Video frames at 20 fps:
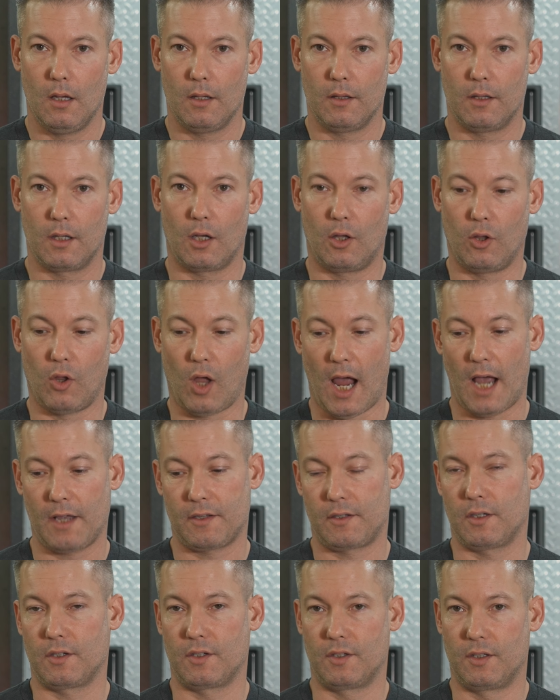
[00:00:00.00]
the
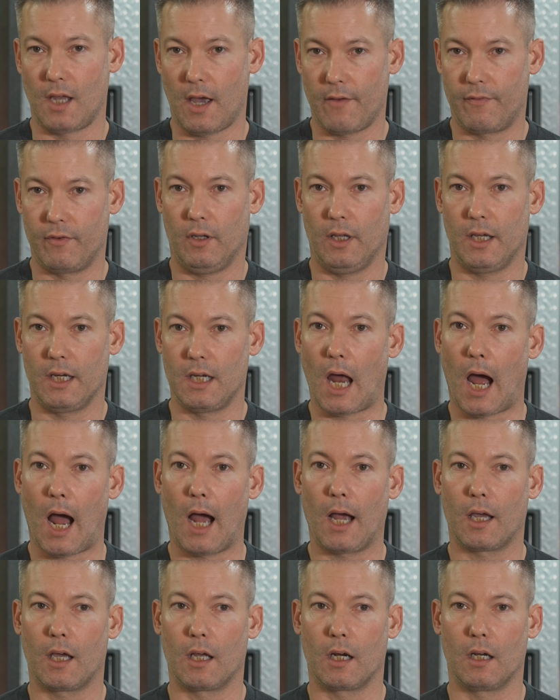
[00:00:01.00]
glass is definitely
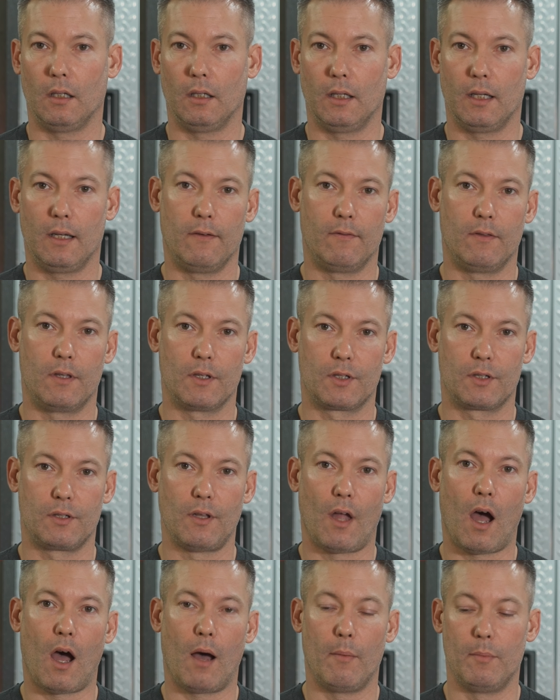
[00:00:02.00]
not going to leave the
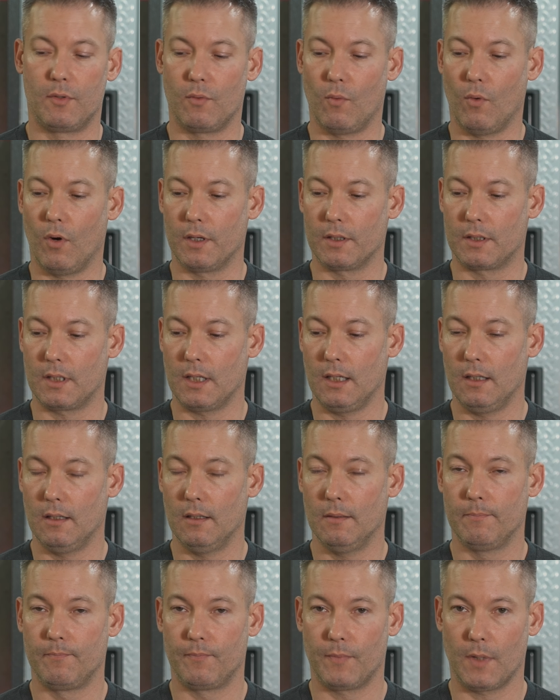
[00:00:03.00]
snobs
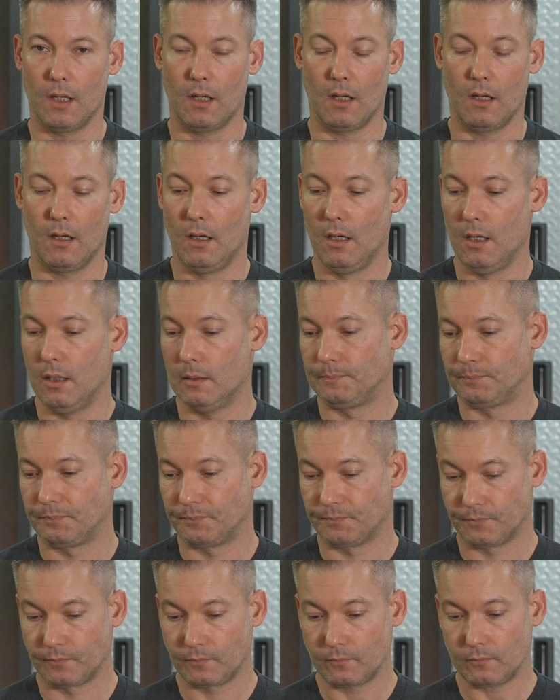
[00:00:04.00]
wanting. It,
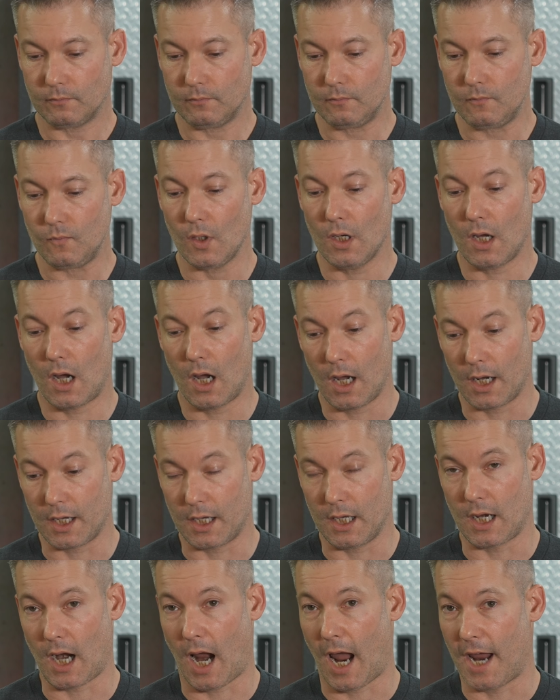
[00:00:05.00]

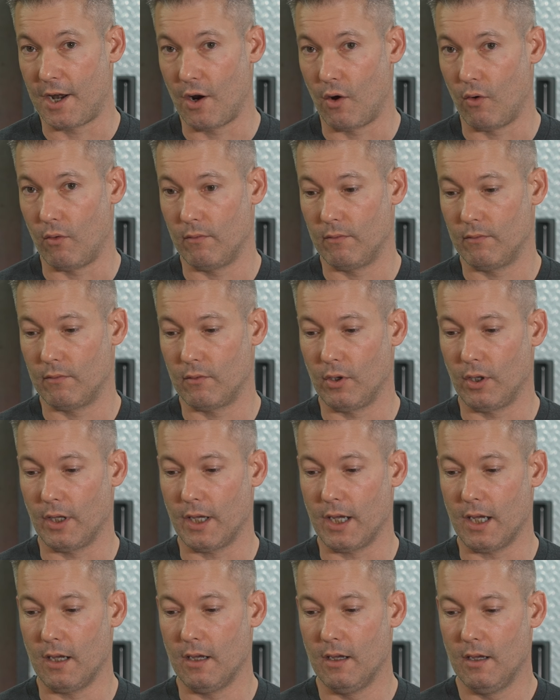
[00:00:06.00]
again, I don't
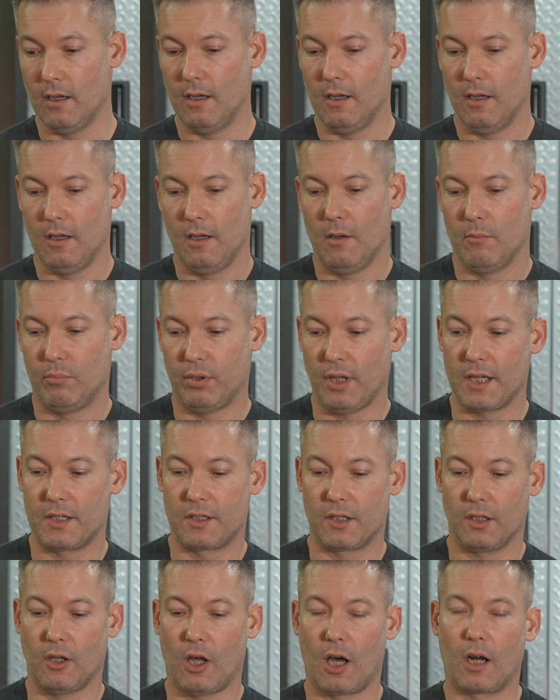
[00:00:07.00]
really
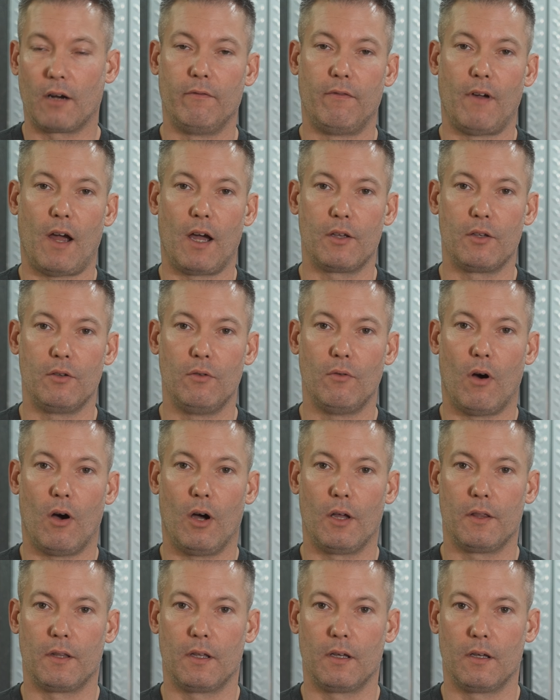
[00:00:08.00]
place a lot of value
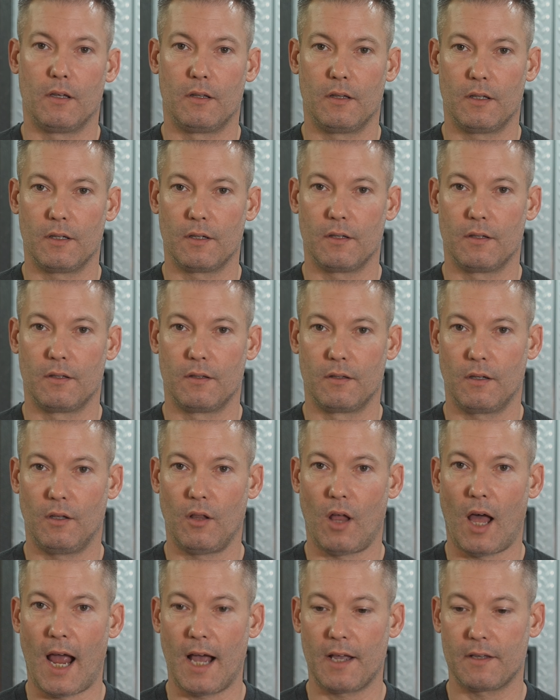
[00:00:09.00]
on the, the
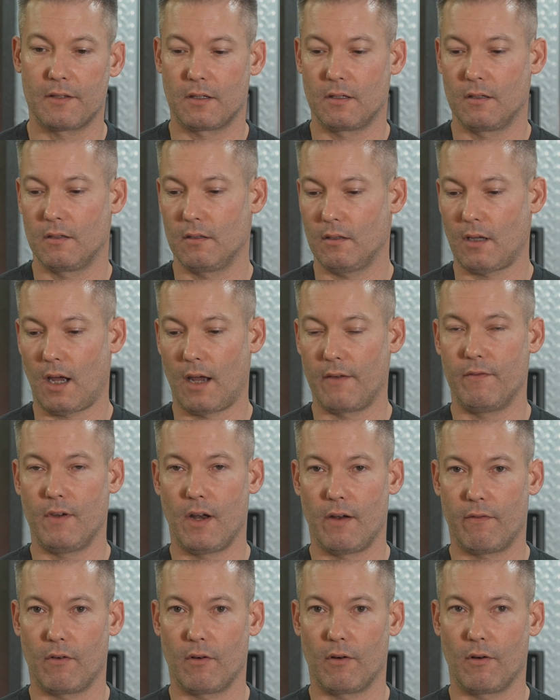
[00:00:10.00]
glass. I've
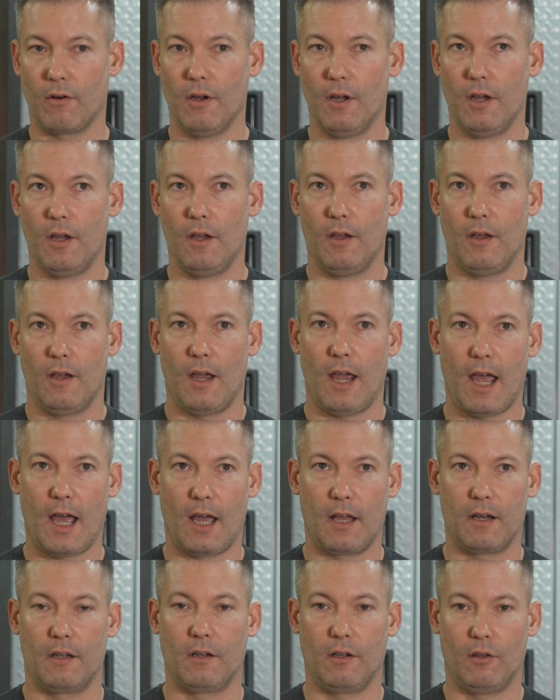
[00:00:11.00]
never
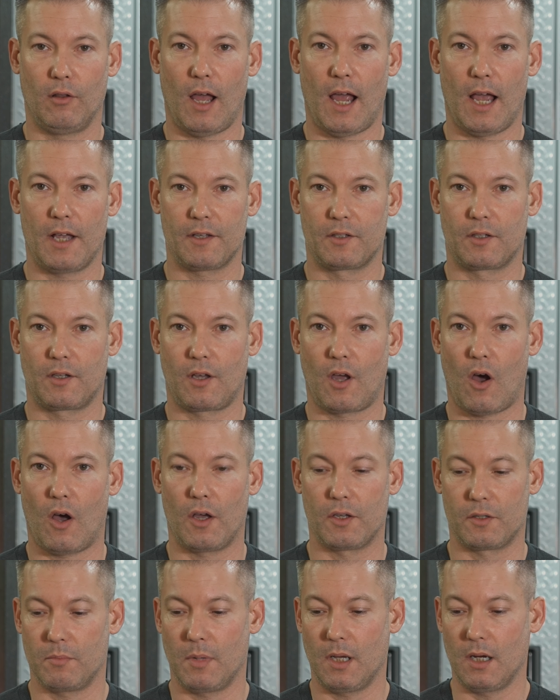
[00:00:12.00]
had glass
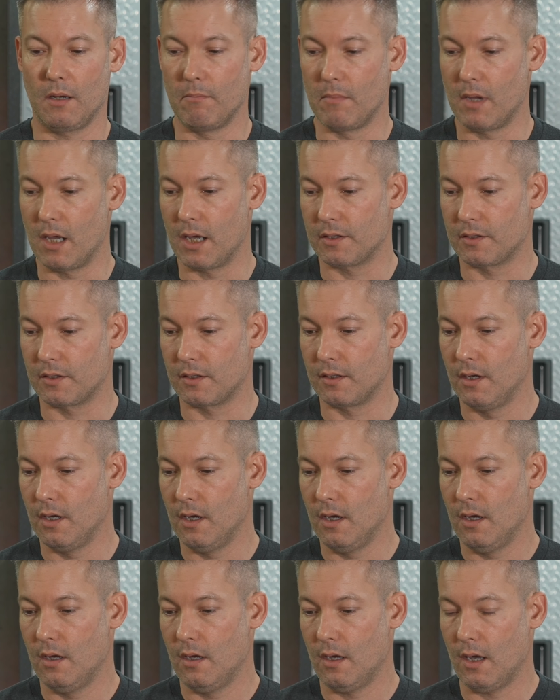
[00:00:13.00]
cause me to miss
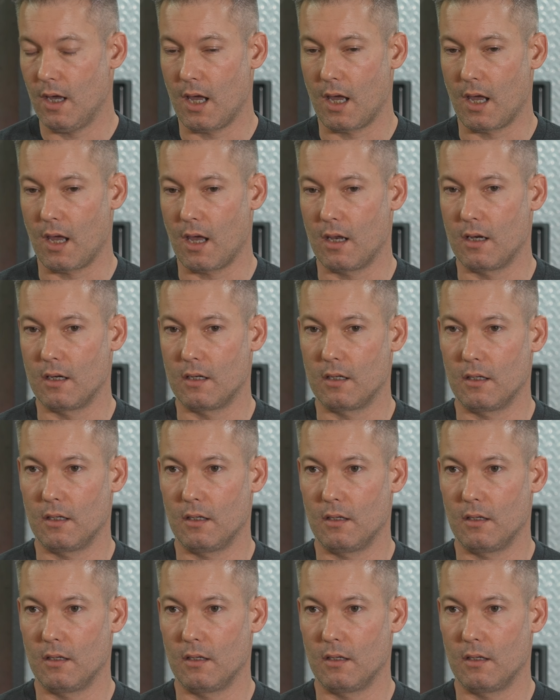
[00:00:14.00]
and